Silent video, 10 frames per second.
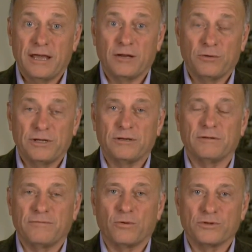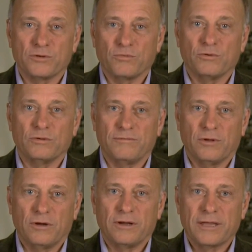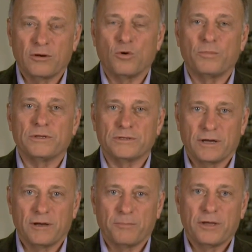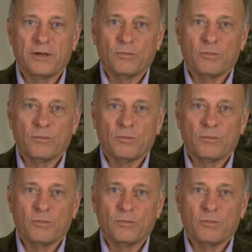And we need to enforce the rule of law, and that opens up